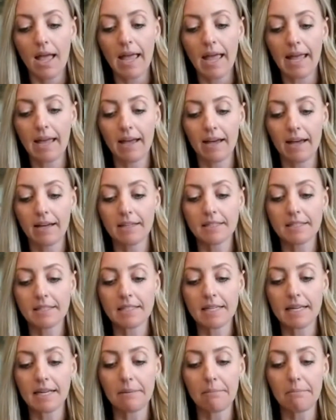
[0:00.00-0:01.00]

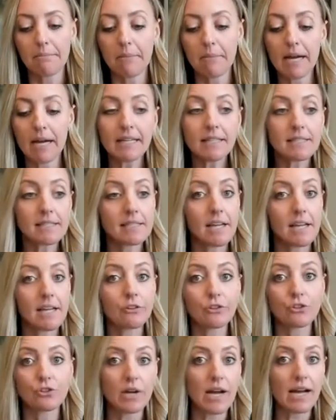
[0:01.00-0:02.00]
And it might sound
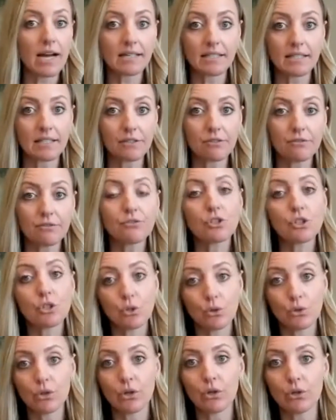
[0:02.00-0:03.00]
attractive
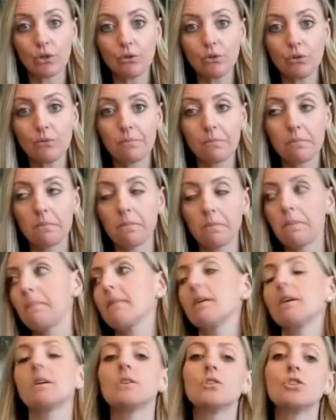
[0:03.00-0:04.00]
to you
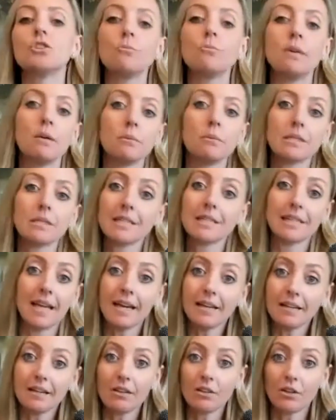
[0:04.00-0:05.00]
to be able to
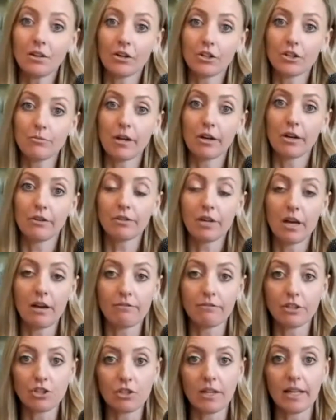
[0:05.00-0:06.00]
get a large amount of
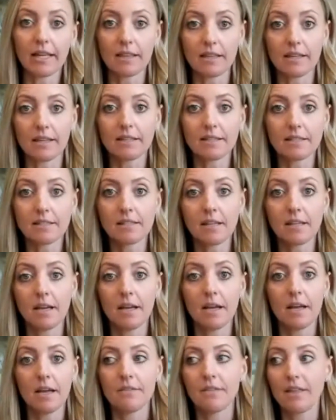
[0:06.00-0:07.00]
coverage like this
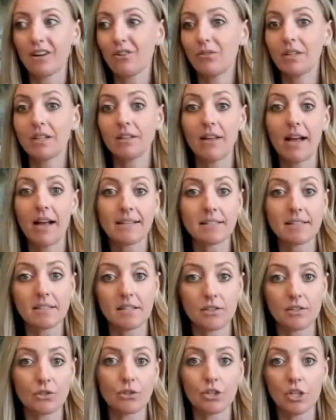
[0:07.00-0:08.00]
that only lasts
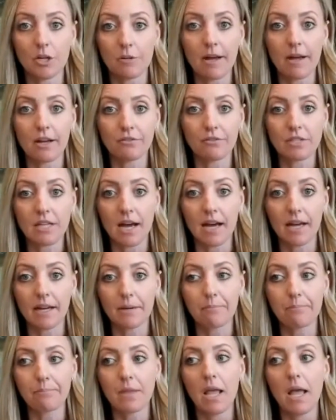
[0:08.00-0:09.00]
a certain amount of
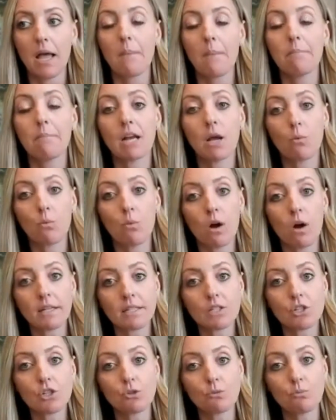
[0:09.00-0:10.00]
time. But I
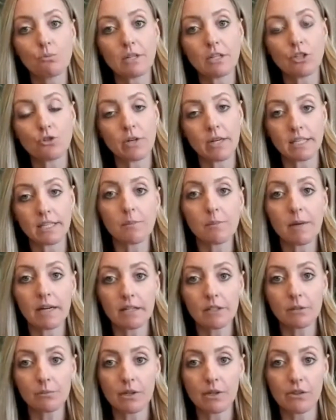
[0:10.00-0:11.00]
want to be
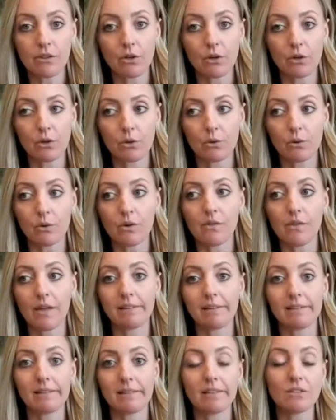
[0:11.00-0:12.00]
transparent with you
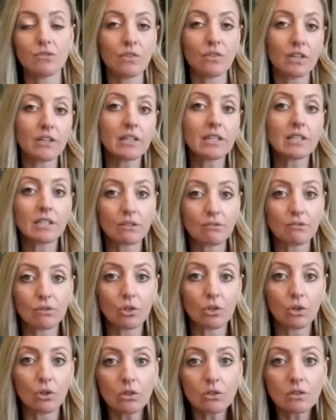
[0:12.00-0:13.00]
that it is very
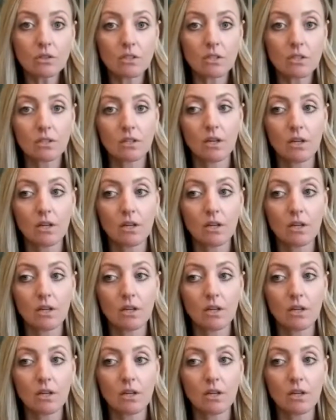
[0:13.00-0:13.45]
difficult